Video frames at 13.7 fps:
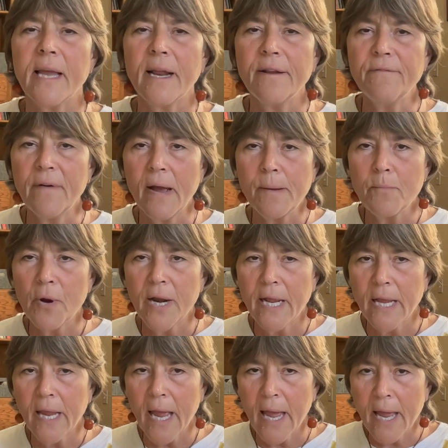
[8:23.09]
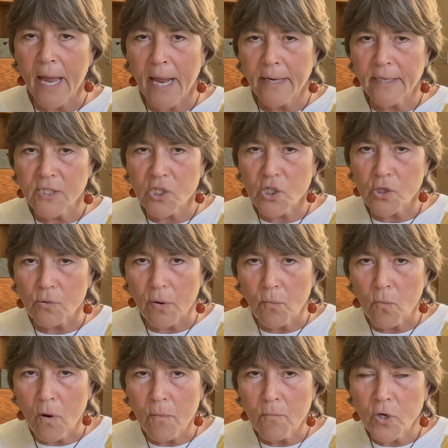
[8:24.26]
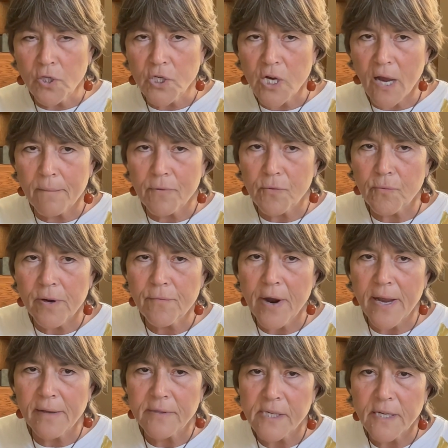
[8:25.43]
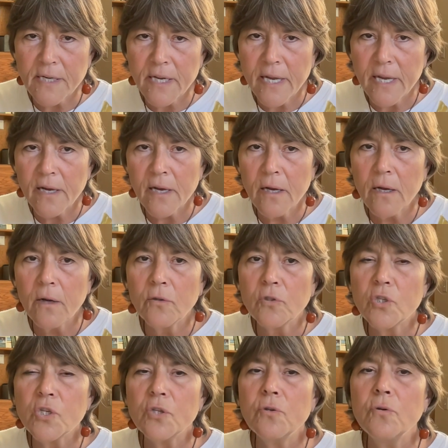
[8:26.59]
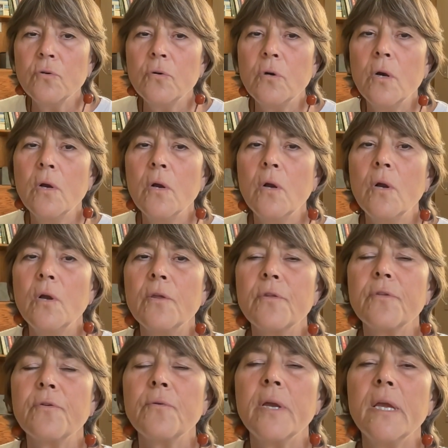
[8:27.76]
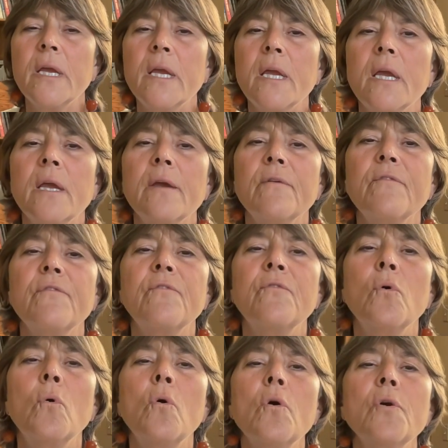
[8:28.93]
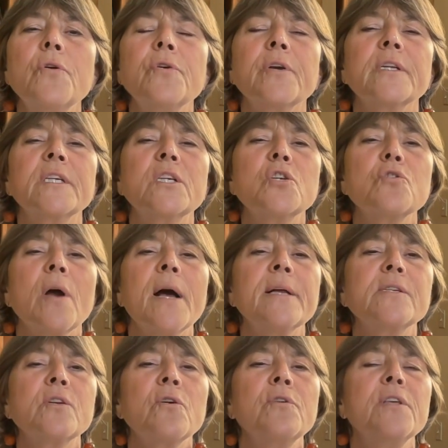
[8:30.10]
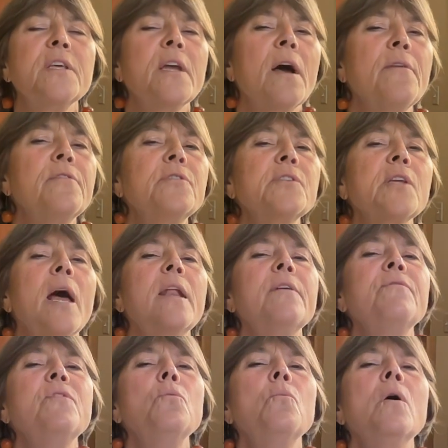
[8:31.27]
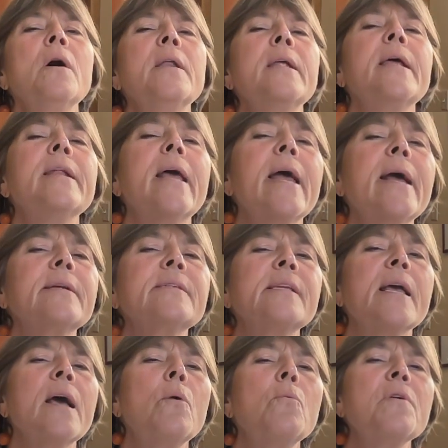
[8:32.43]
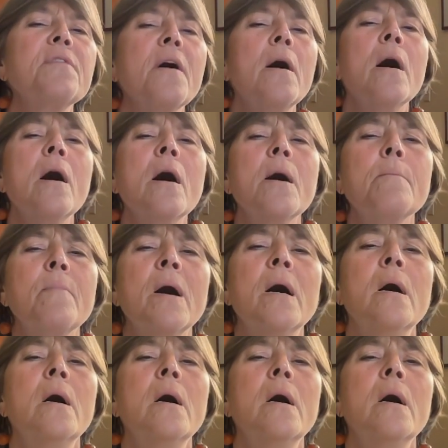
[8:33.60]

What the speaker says: Get it vibrating, and let's do it one more time. 3 rounds. Inhale, 2, 3, 4. You can let your eyes go to the other side if you want, and exhale with a hum.